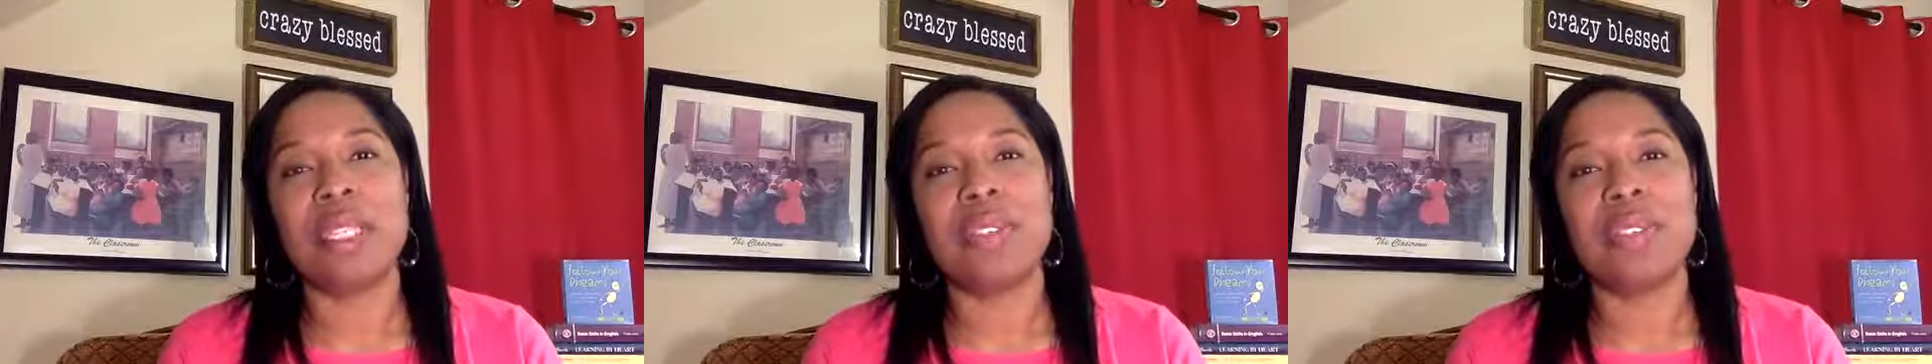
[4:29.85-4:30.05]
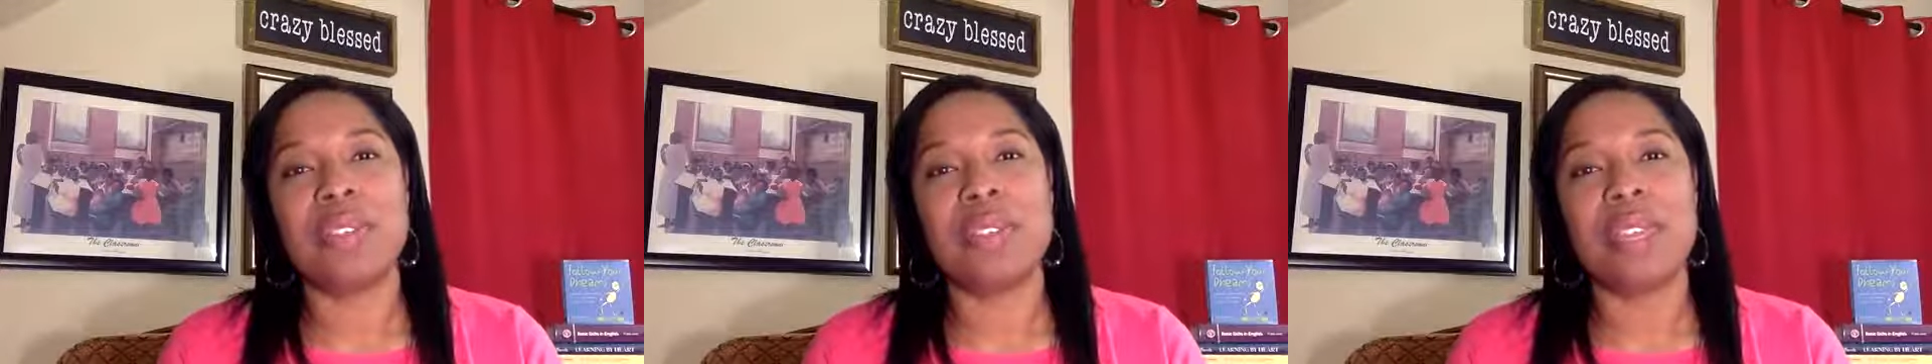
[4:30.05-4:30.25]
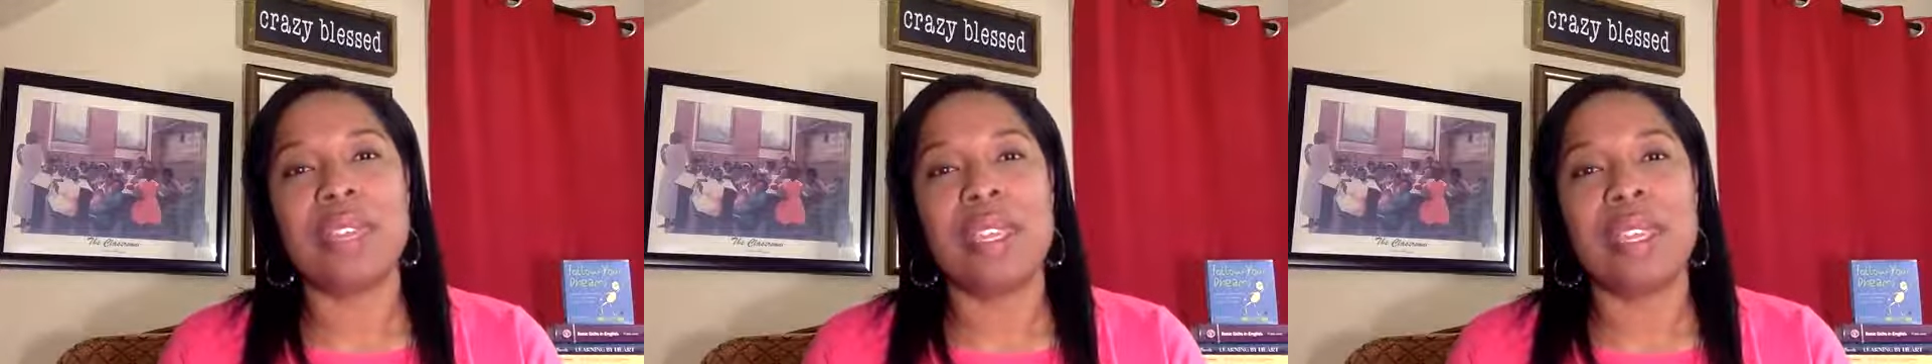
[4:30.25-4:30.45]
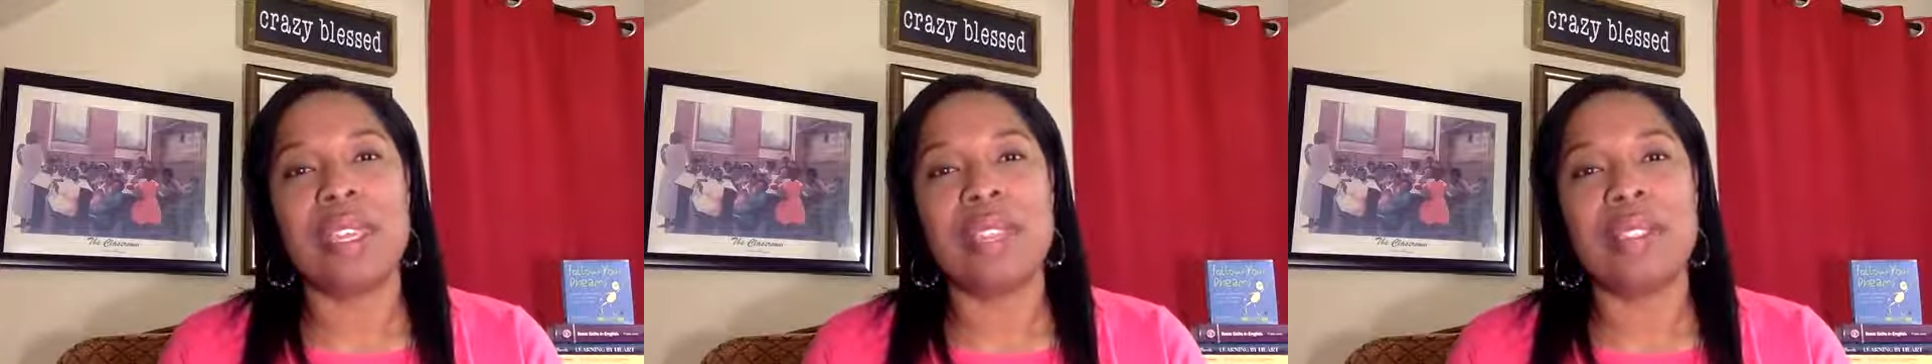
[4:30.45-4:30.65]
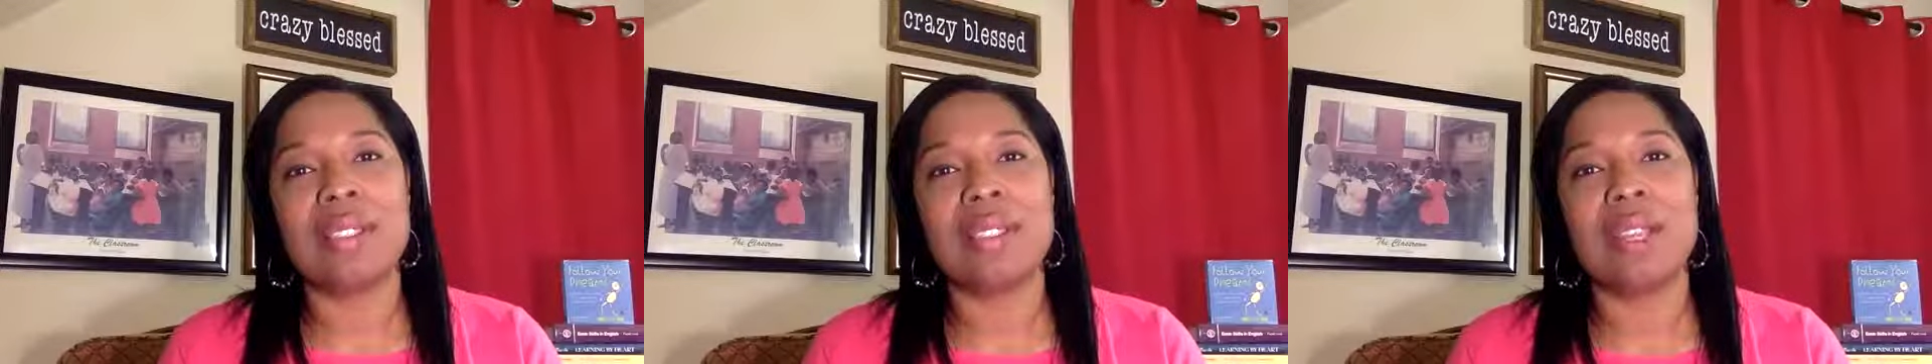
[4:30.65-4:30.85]
different
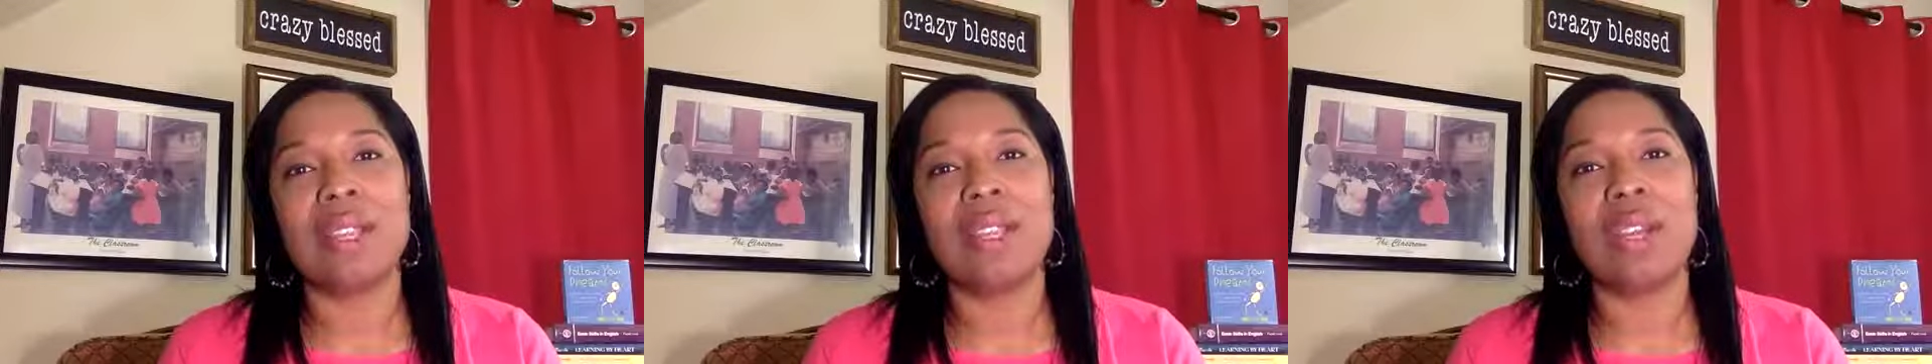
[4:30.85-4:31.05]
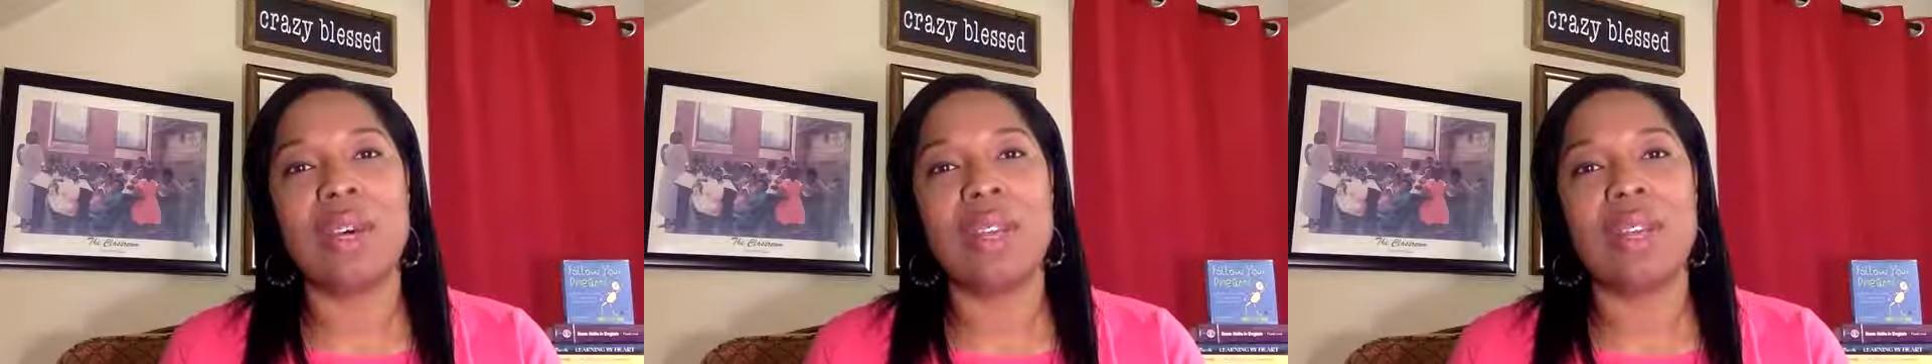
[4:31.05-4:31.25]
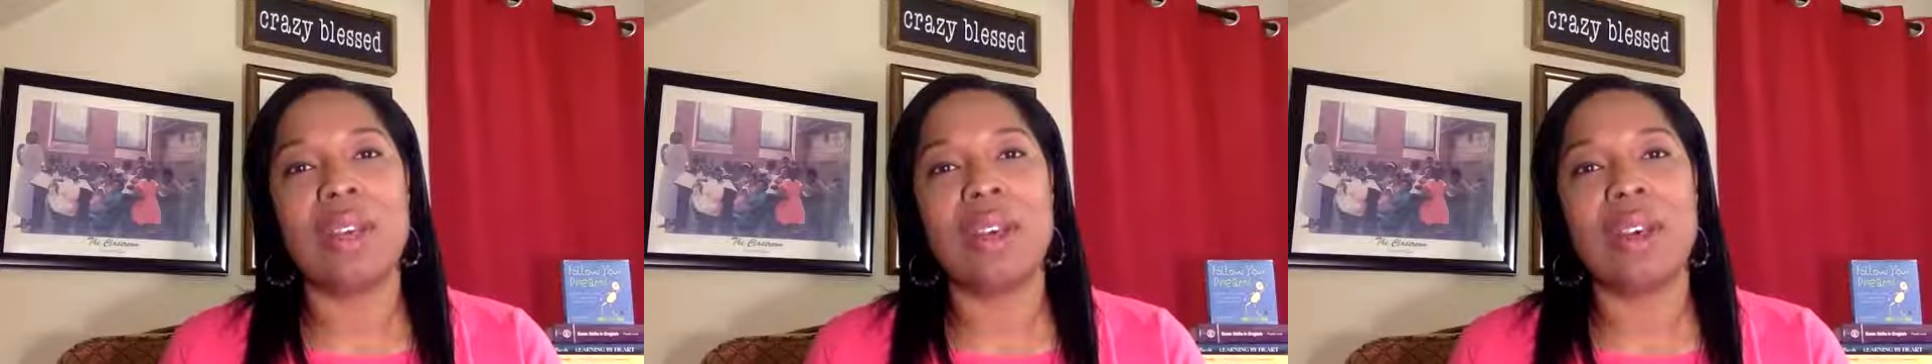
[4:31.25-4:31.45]
things are going